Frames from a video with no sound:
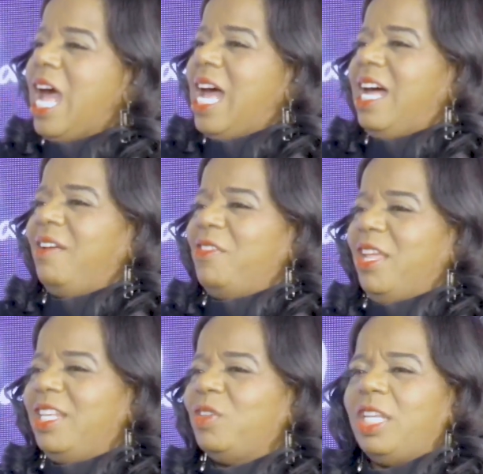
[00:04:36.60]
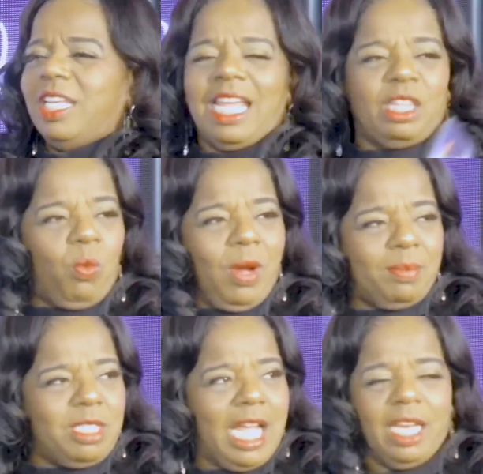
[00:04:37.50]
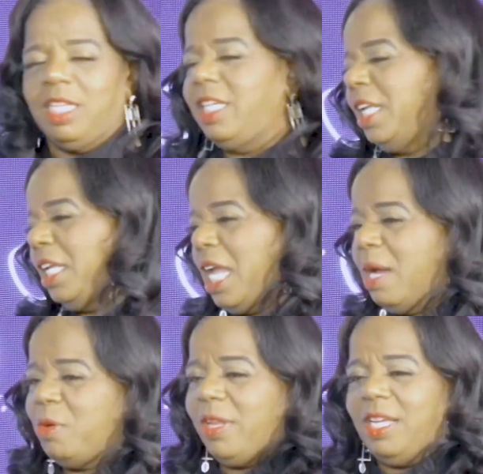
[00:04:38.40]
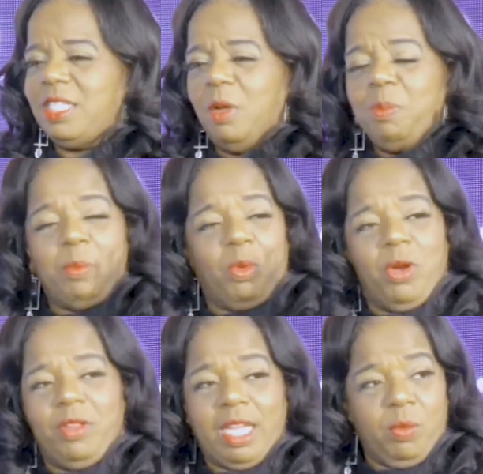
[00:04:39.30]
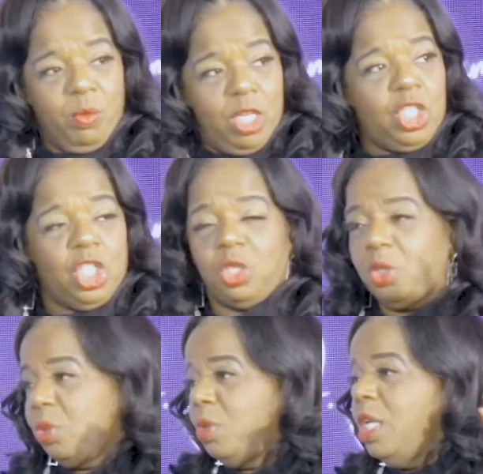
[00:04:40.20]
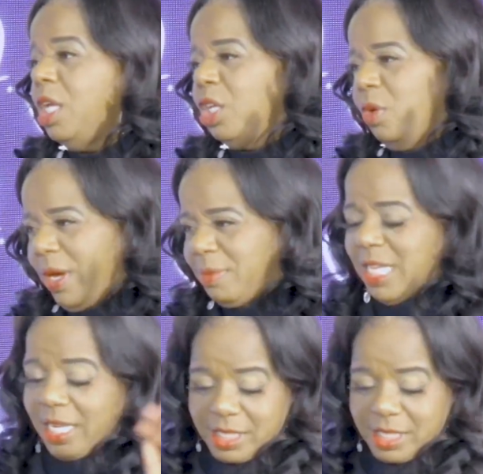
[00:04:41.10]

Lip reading: So, like the website, look in the camera there, tell people where they can reach you, your website